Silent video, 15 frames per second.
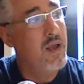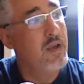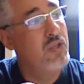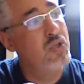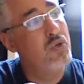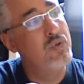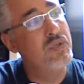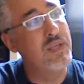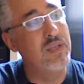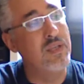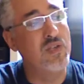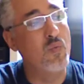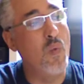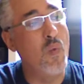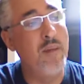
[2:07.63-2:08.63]
choosing the
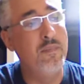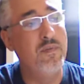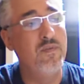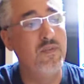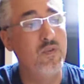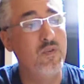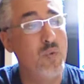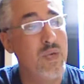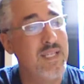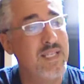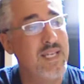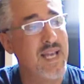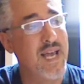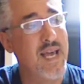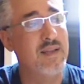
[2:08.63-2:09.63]
swamp of
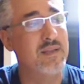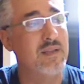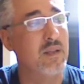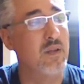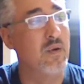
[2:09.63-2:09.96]
Louisiana as the